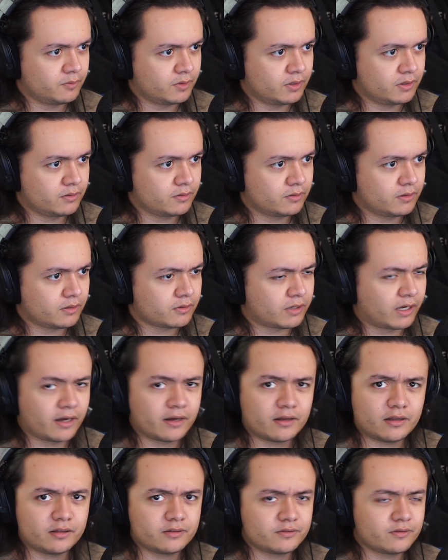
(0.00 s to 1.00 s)
Well, okay,
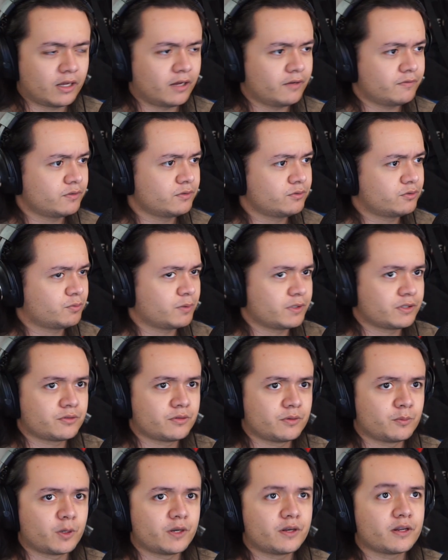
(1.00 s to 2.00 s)
I'll, I'll have to switch to
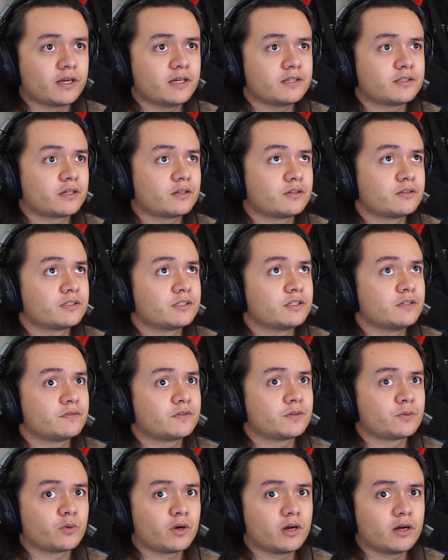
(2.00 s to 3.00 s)
the 1theK channel and see if
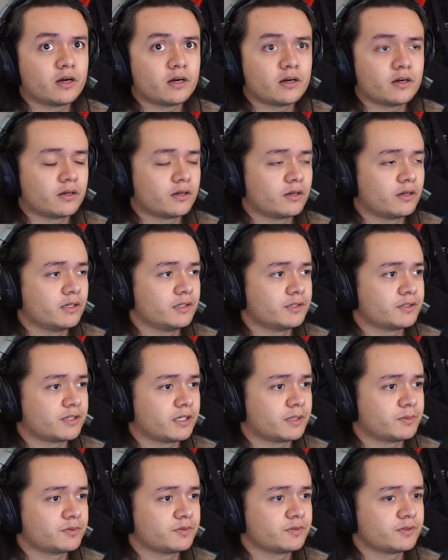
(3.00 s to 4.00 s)
there are uh, English
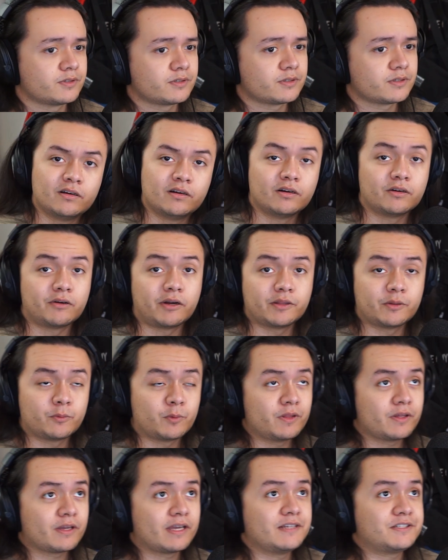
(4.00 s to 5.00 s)
captions. All right, the
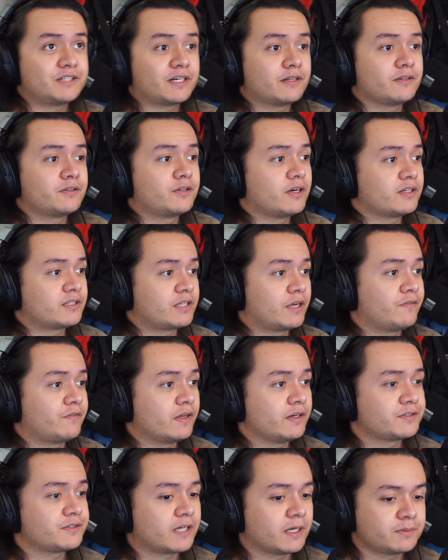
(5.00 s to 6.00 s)
1K channel does have
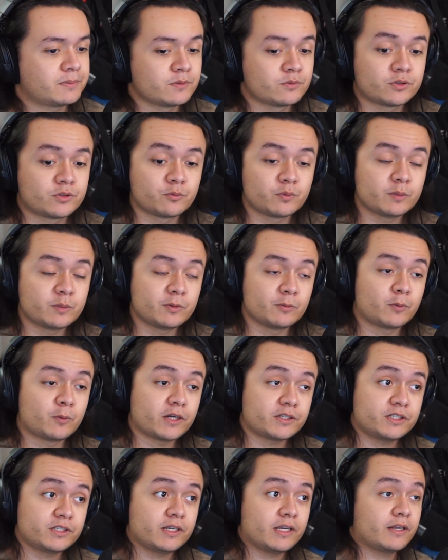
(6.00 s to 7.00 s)
English captions, so we'll be
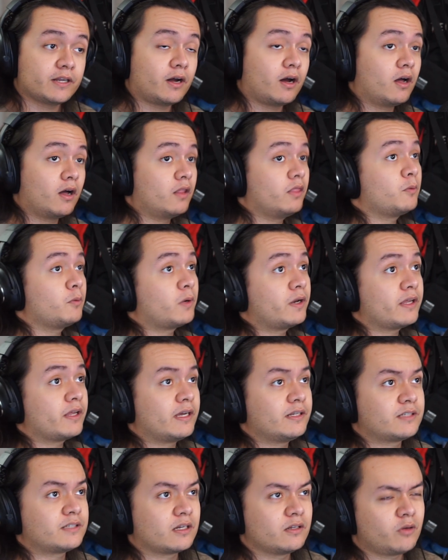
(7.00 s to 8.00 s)
watching it on the
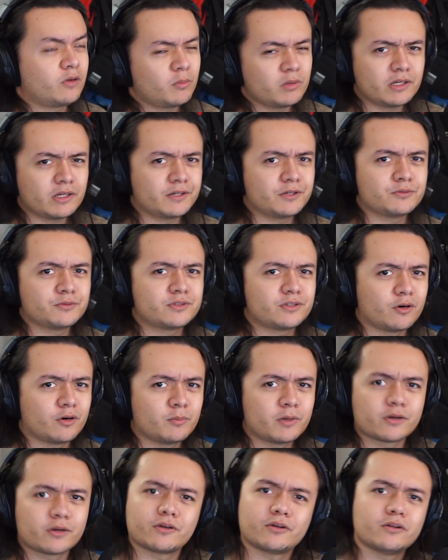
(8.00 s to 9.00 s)
1K channel. Normally, I use the Oh
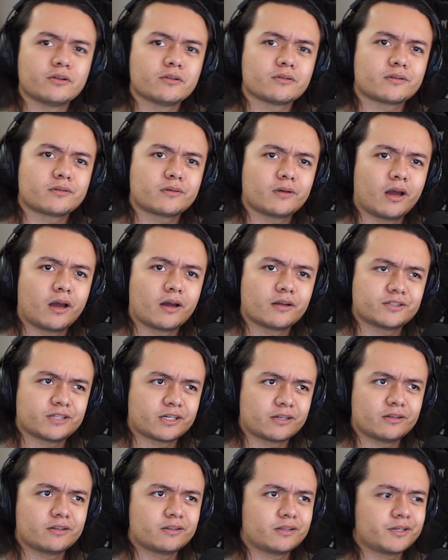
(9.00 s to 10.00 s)
My Girl uh,
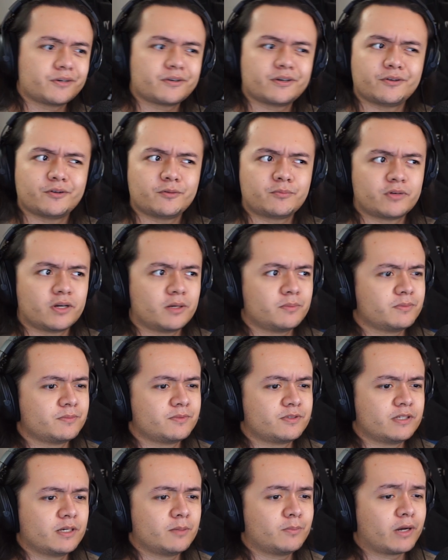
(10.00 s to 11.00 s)
channel, and there are no
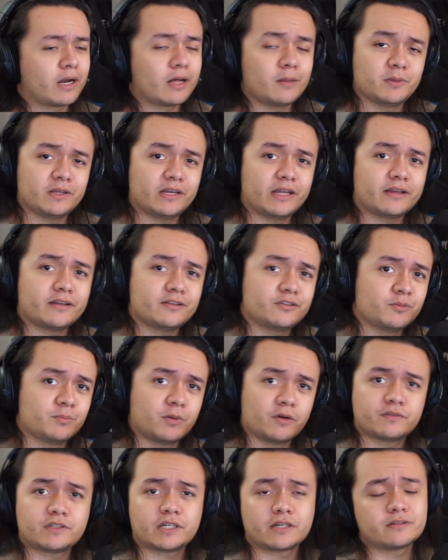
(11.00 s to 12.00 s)
problems there, but I'll be linking to
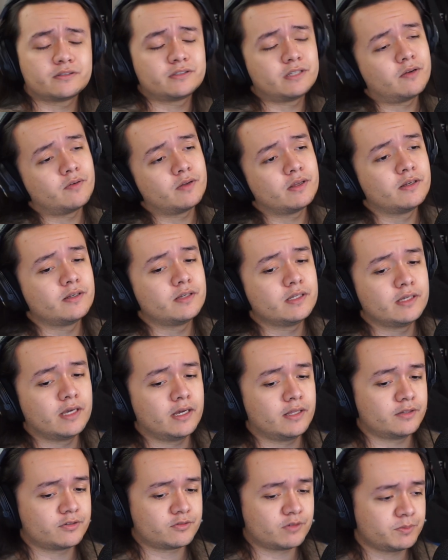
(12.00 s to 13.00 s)
both channels down in the uh,
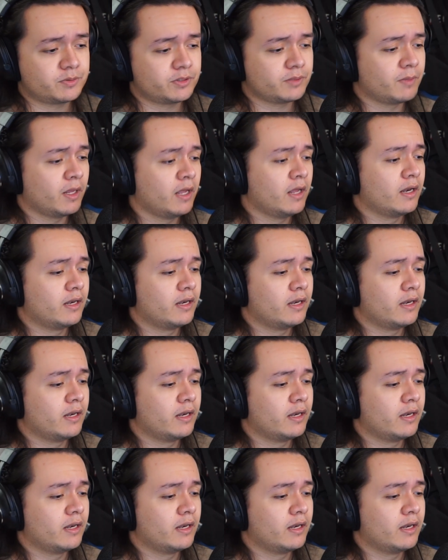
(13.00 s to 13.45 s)
description.